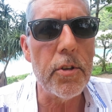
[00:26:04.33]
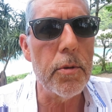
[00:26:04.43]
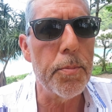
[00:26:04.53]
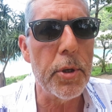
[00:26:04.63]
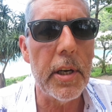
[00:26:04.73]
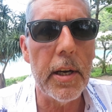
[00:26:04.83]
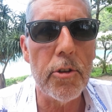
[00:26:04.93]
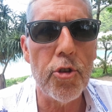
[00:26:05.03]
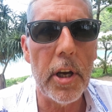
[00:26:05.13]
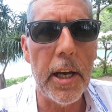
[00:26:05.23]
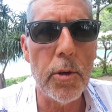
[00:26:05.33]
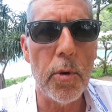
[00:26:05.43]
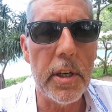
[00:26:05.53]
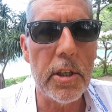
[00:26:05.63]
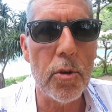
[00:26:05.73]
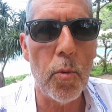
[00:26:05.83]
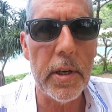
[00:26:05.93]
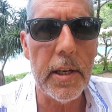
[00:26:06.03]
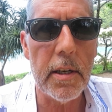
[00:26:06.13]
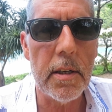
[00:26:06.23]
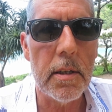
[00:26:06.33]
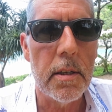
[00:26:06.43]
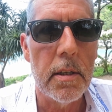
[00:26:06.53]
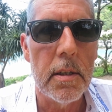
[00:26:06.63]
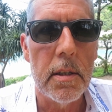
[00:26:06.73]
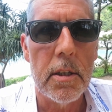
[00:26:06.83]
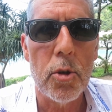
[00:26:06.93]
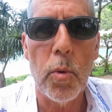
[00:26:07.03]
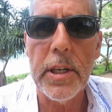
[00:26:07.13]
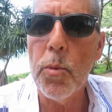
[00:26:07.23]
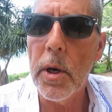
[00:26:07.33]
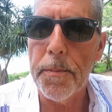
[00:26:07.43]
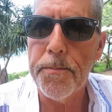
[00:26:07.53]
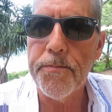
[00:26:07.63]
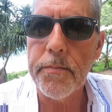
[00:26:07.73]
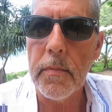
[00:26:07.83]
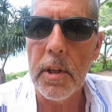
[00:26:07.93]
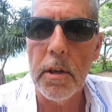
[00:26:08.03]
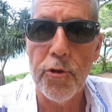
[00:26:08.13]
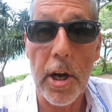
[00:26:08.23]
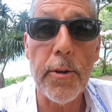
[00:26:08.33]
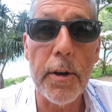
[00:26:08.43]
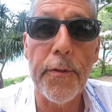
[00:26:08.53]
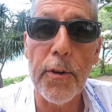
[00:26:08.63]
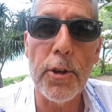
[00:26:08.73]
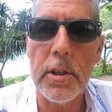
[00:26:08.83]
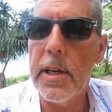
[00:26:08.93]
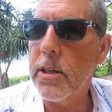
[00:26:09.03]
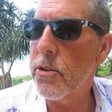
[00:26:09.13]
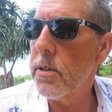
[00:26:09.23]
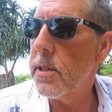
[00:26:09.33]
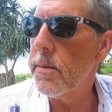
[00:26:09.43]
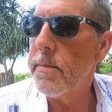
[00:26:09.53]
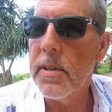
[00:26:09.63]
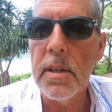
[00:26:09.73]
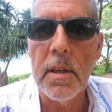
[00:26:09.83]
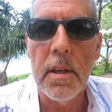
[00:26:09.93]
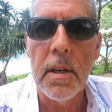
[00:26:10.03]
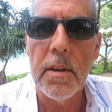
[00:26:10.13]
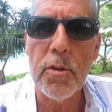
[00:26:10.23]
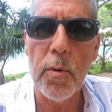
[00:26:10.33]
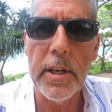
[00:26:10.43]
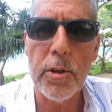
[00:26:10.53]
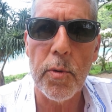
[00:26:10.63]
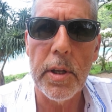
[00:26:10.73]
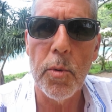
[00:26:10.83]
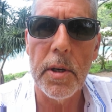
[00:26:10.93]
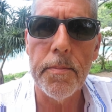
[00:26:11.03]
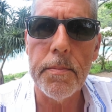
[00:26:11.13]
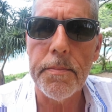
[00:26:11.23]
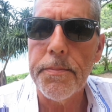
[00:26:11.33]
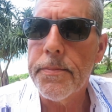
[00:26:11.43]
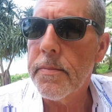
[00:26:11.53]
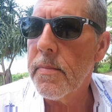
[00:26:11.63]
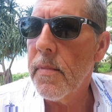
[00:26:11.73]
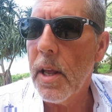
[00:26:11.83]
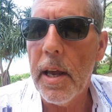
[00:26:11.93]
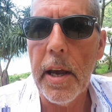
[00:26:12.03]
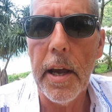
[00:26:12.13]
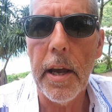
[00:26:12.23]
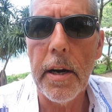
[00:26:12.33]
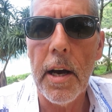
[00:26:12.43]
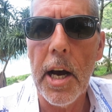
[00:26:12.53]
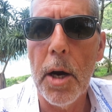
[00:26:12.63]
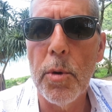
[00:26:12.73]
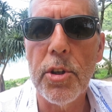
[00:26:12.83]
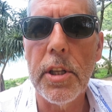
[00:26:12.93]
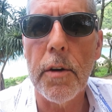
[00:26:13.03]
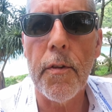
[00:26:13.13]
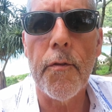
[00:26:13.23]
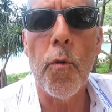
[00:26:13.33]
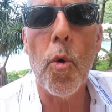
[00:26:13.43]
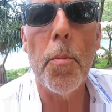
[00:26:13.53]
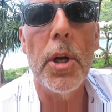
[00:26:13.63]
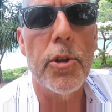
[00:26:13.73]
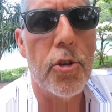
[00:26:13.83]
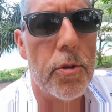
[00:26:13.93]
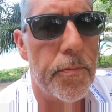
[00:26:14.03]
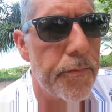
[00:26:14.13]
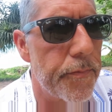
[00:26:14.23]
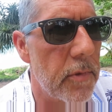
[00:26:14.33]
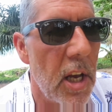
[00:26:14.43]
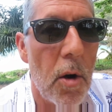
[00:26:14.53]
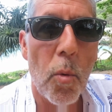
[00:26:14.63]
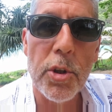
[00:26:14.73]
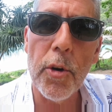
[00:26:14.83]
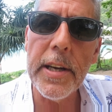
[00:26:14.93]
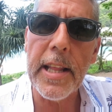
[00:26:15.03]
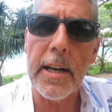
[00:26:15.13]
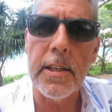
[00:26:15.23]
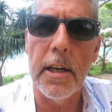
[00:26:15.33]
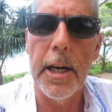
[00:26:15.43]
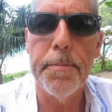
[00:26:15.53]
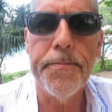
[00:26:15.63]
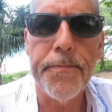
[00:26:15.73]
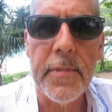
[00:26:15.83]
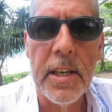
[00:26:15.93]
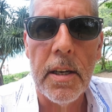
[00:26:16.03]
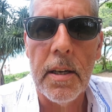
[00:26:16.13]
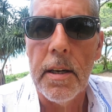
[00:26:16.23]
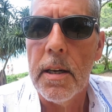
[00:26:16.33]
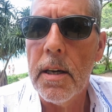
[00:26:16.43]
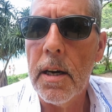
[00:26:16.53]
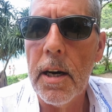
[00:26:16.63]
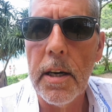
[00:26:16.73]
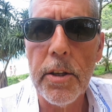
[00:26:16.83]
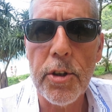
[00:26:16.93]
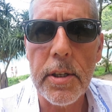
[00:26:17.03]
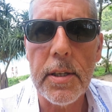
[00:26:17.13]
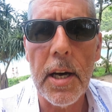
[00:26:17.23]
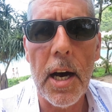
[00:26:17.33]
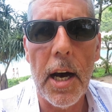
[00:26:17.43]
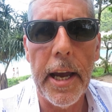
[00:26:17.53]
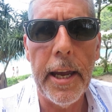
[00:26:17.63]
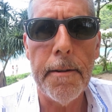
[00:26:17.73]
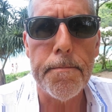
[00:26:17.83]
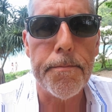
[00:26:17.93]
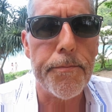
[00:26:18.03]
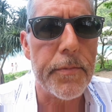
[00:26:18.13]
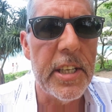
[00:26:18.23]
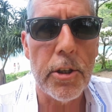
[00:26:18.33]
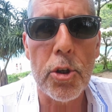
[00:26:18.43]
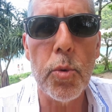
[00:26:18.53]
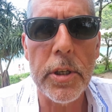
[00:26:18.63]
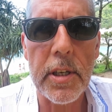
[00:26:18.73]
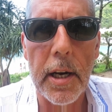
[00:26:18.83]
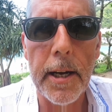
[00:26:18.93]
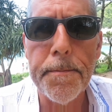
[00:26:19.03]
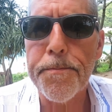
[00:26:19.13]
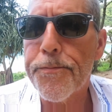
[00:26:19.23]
to Phuket January 2021. January 1st, actually, 2021. And I was there for 4 months. Well, during that time, there's a guy, he's a Swiss guy,